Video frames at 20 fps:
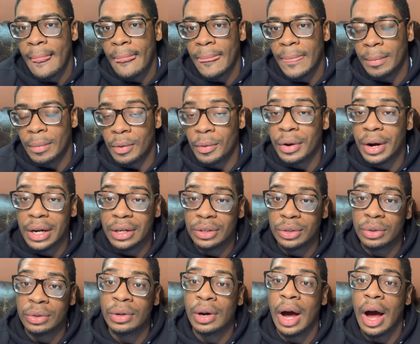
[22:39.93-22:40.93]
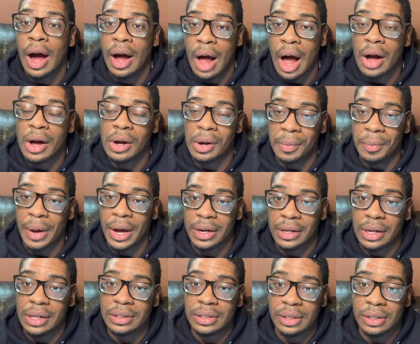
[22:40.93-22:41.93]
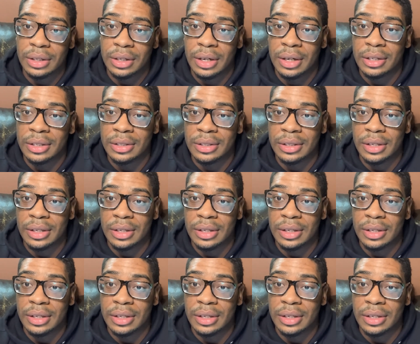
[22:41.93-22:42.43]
But when I do, I, I'll come back and I'll tell you guys